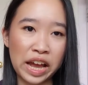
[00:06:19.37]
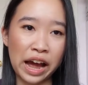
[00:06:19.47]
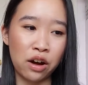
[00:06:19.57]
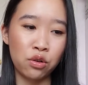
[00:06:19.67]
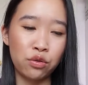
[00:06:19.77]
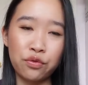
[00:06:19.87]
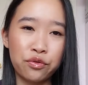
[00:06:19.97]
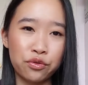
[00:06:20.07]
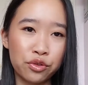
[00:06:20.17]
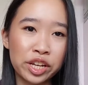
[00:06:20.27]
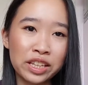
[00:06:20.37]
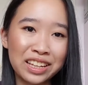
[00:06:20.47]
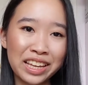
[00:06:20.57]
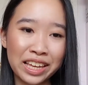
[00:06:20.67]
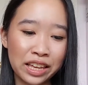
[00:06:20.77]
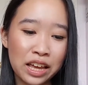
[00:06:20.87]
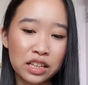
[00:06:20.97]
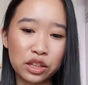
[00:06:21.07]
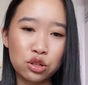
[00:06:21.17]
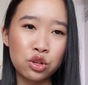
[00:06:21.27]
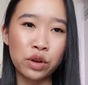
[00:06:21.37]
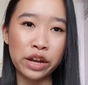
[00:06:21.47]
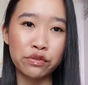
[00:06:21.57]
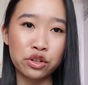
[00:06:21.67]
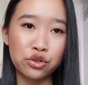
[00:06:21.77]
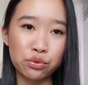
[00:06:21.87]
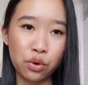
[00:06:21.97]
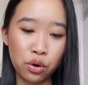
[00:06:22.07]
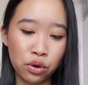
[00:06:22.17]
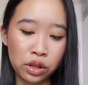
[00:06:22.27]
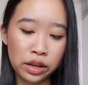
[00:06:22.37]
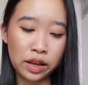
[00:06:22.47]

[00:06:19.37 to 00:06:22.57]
out freely. Like there's no kind of control.